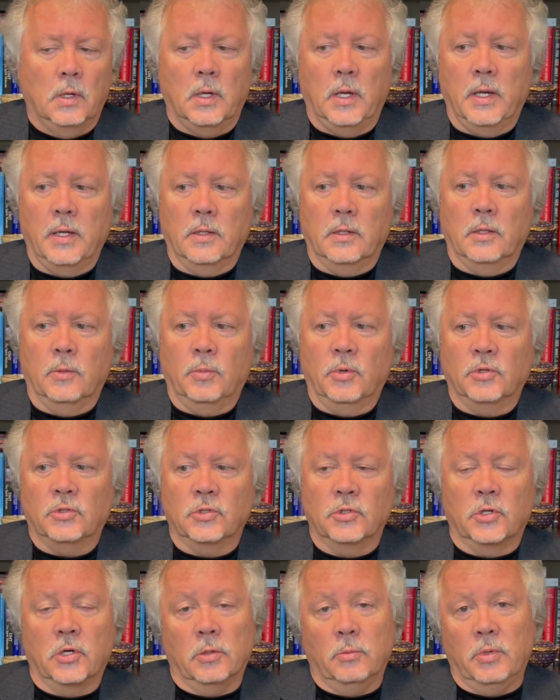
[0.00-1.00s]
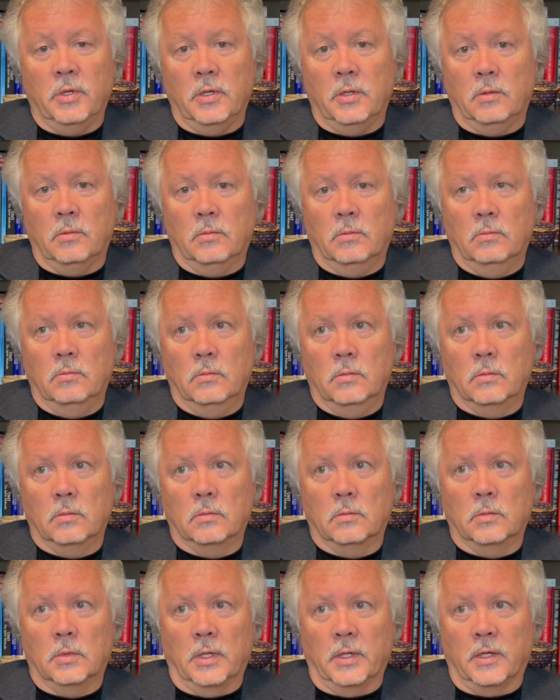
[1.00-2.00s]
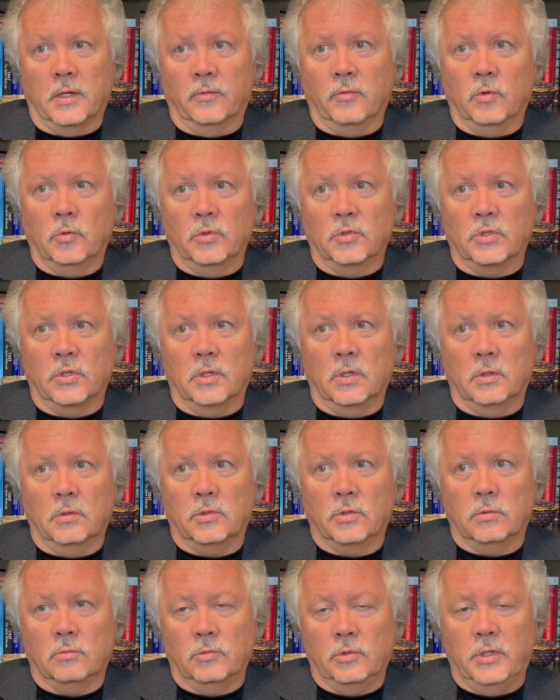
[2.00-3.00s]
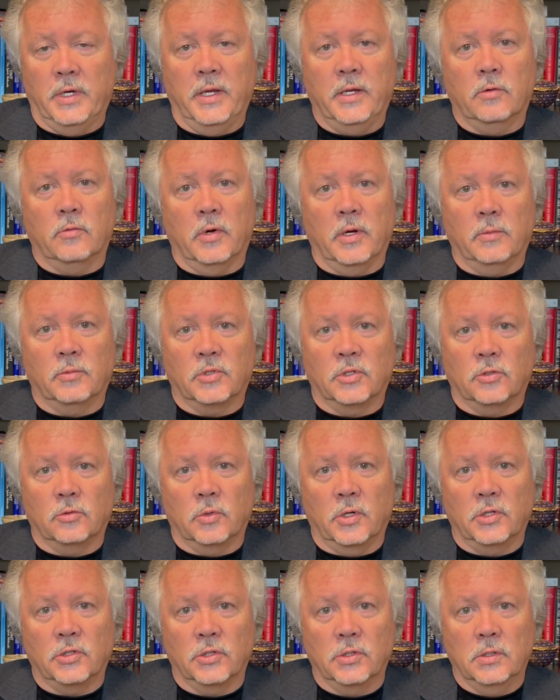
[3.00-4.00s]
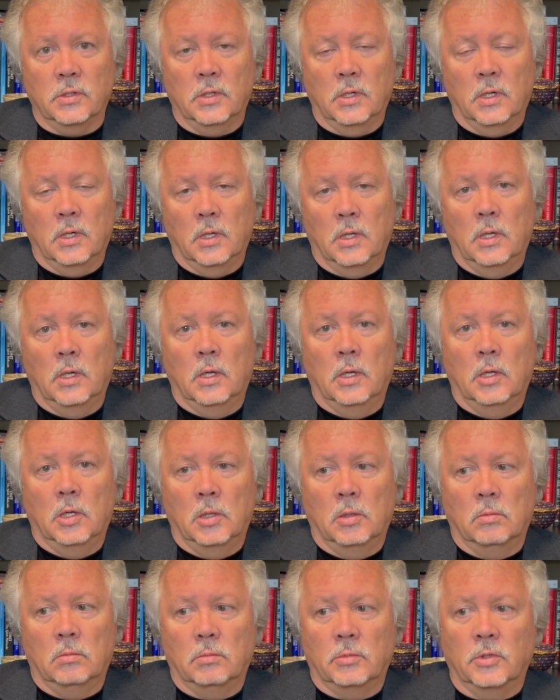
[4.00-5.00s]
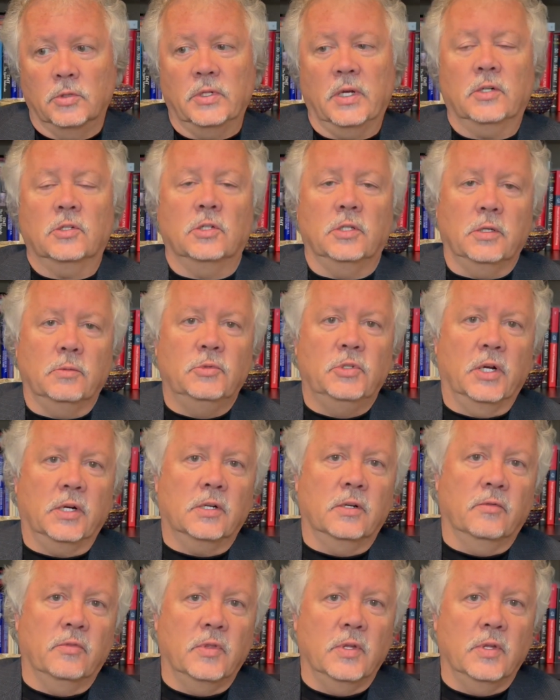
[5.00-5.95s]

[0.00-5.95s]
And the person could be, like if it was a date rape situation, there's actually objective